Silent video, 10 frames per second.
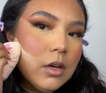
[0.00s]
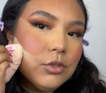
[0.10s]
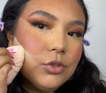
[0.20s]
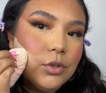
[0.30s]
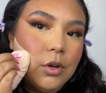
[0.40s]

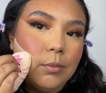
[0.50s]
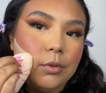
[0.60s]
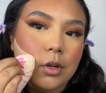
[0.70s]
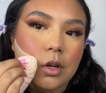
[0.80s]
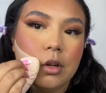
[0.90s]
Juno
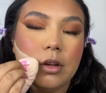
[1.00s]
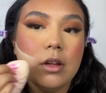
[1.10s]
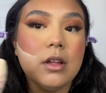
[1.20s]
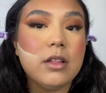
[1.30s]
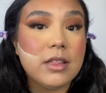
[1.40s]
Blur
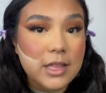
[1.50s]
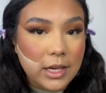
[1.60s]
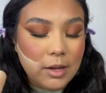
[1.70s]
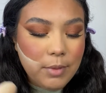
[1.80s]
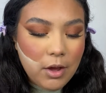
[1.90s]

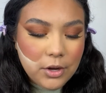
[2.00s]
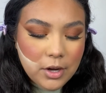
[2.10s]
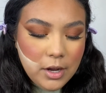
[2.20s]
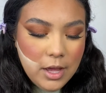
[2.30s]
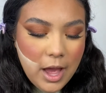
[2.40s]
setting powder.